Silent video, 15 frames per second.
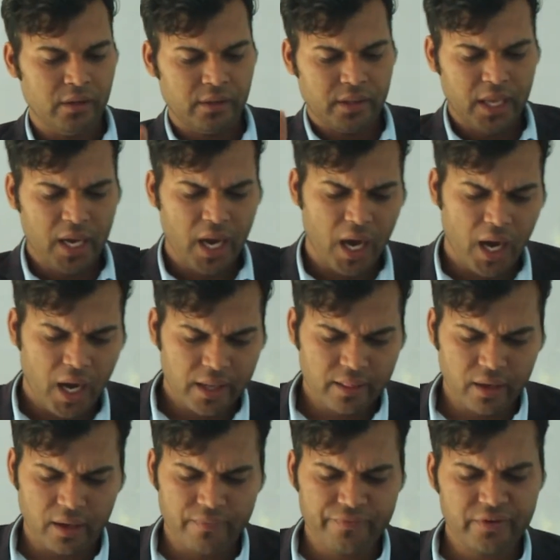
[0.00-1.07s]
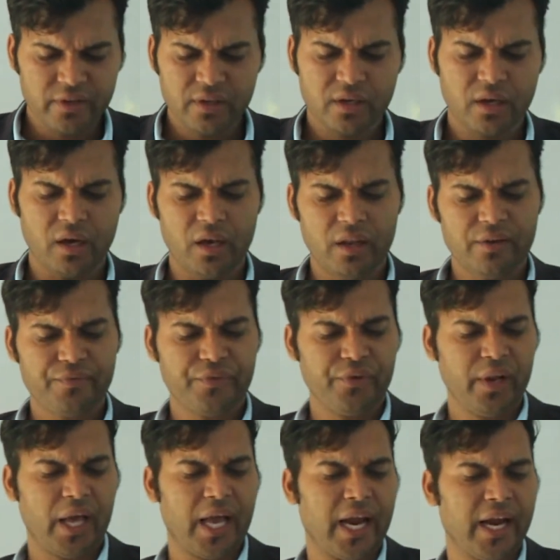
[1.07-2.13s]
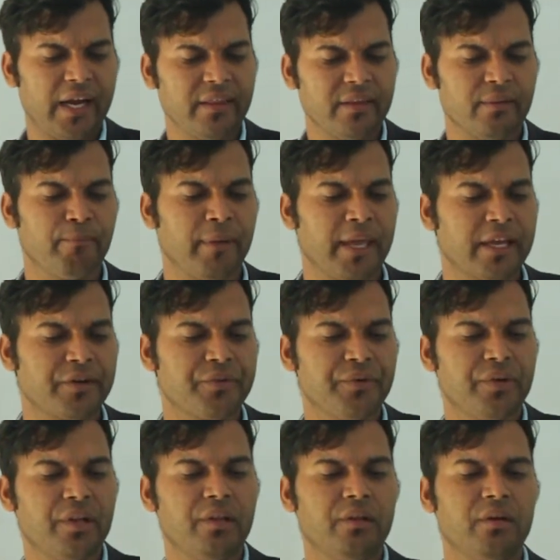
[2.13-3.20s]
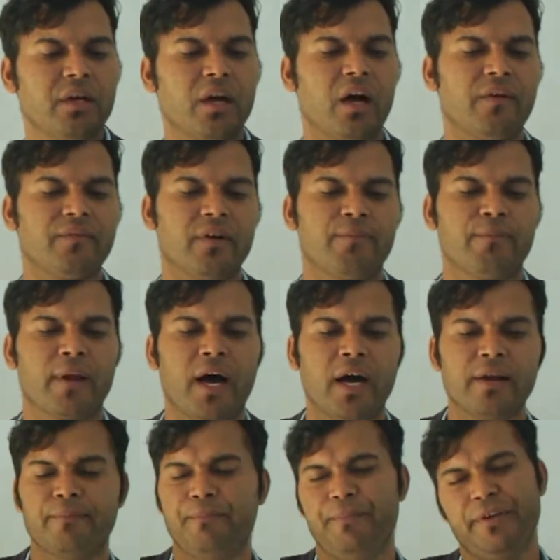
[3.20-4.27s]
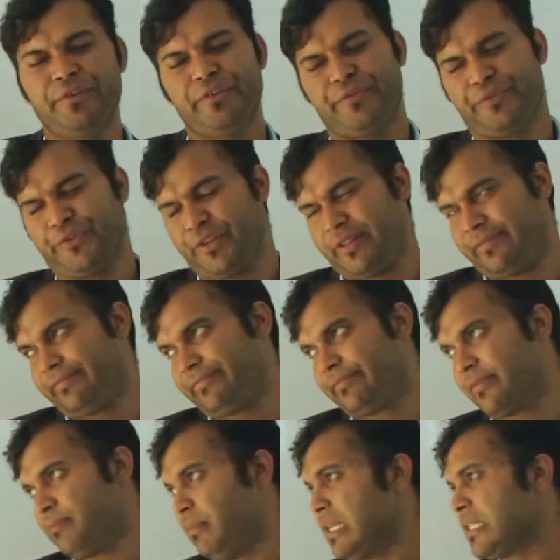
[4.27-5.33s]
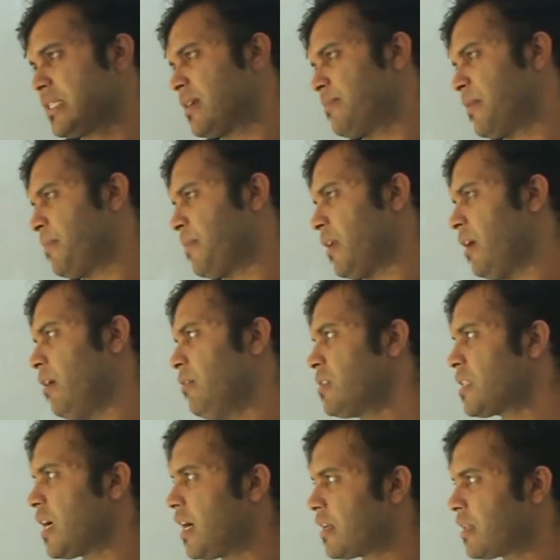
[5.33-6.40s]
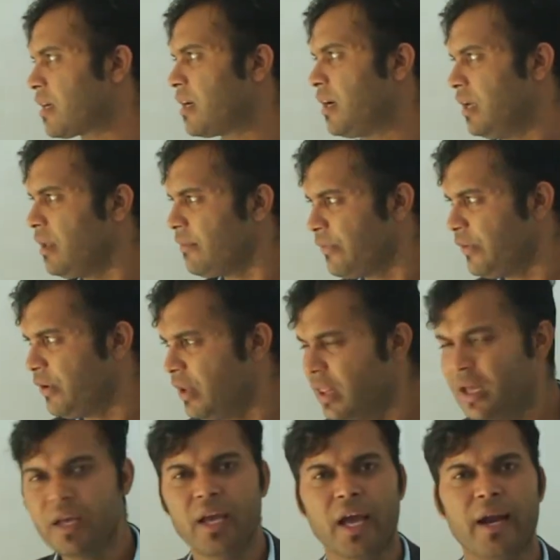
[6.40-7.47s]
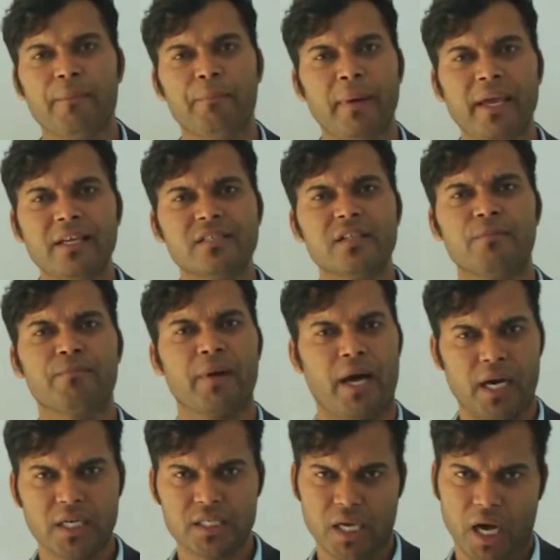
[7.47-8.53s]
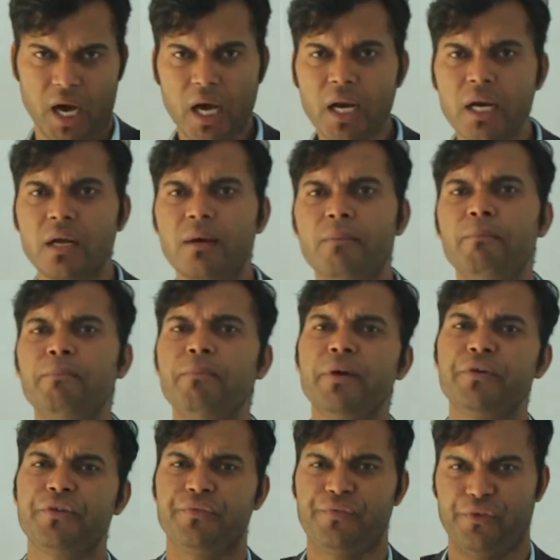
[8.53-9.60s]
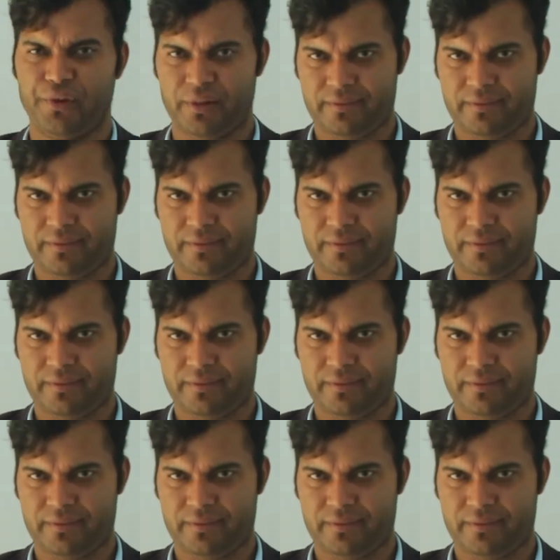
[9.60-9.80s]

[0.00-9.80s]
They are often colorful and make to look of a plant beautiful. Most of the flowers are the colorful and makes the plants are beautiful.